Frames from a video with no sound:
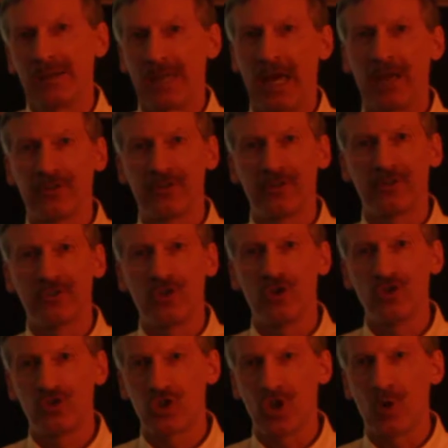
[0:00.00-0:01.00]
cousins
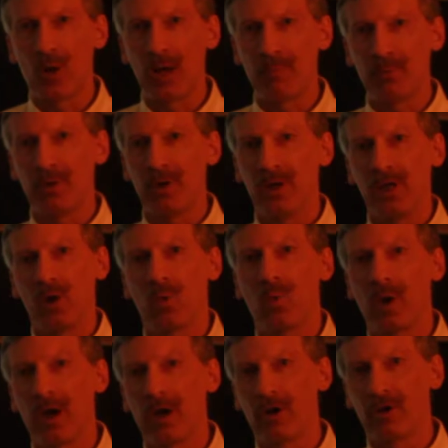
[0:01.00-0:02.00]
who show up
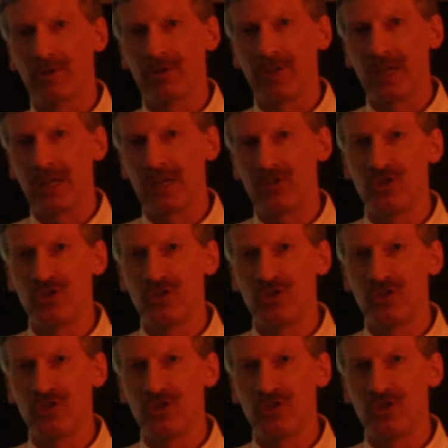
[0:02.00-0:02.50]
where the